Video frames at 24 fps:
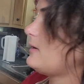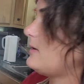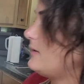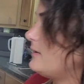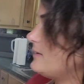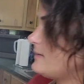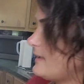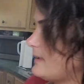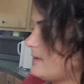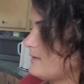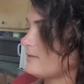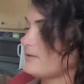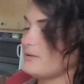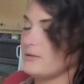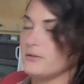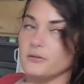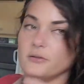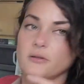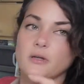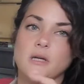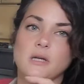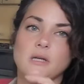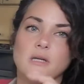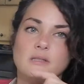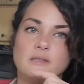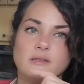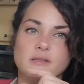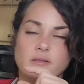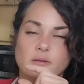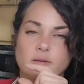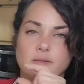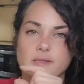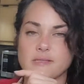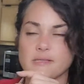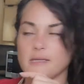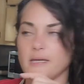those out too,
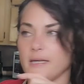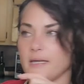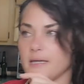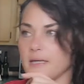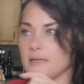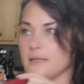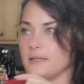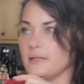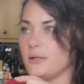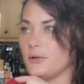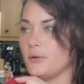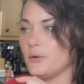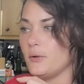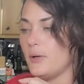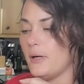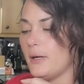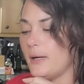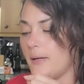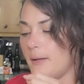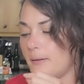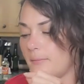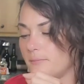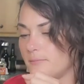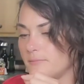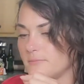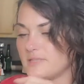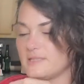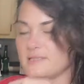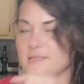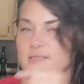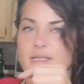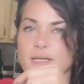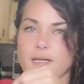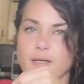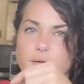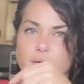so it's like a little
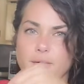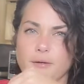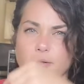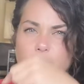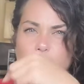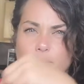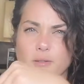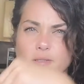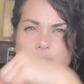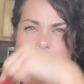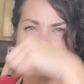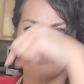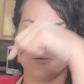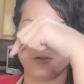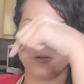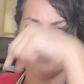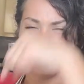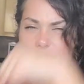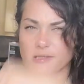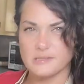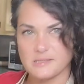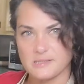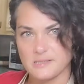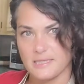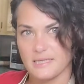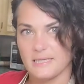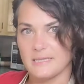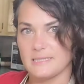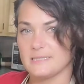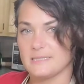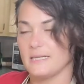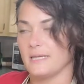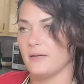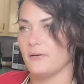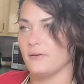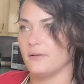sticker, it's so you can stick
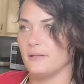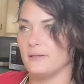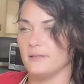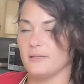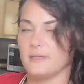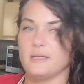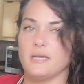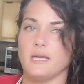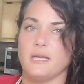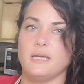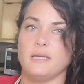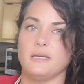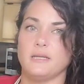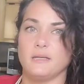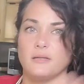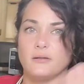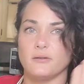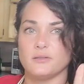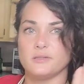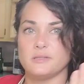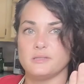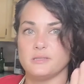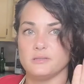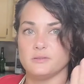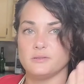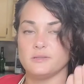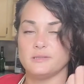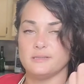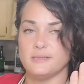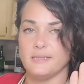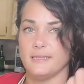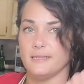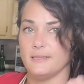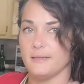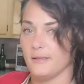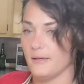it down in the cake and it'll still
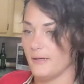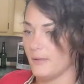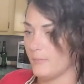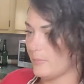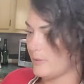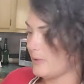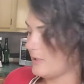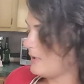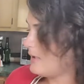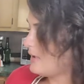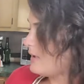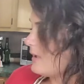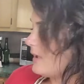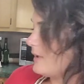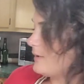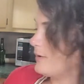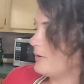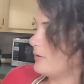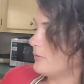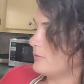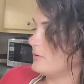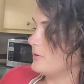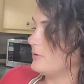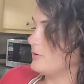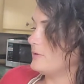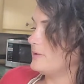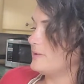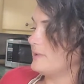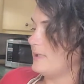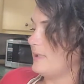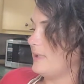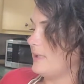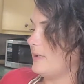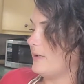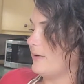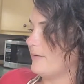stand up and you don't lose
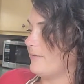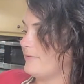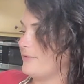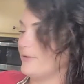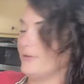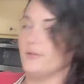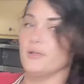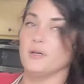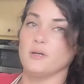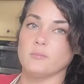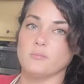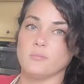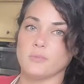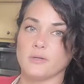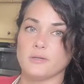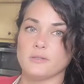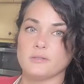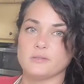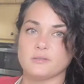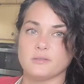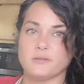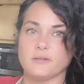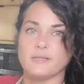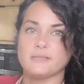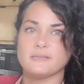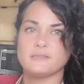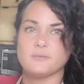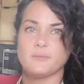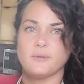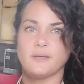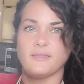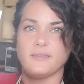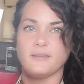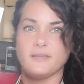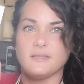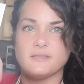any of your number. So that's
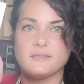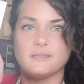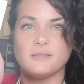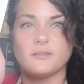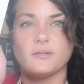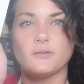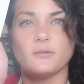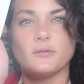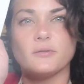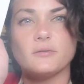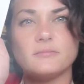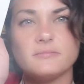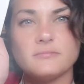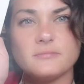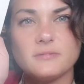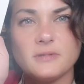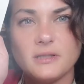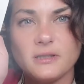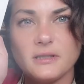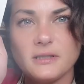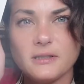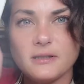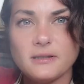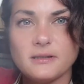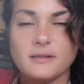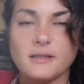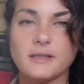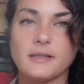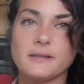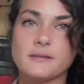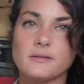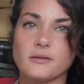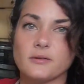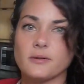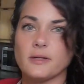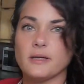why these little
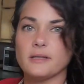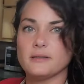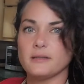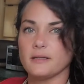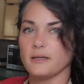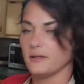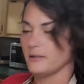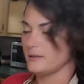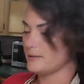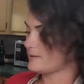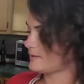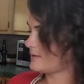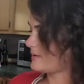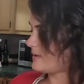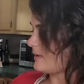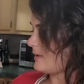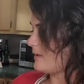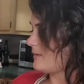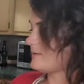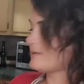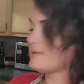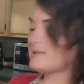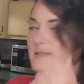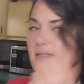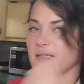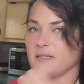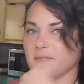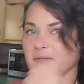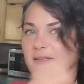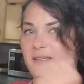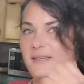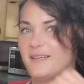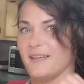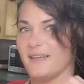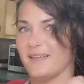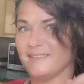things are right there. It's to stick them in
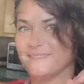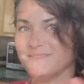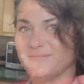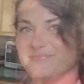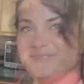the cake.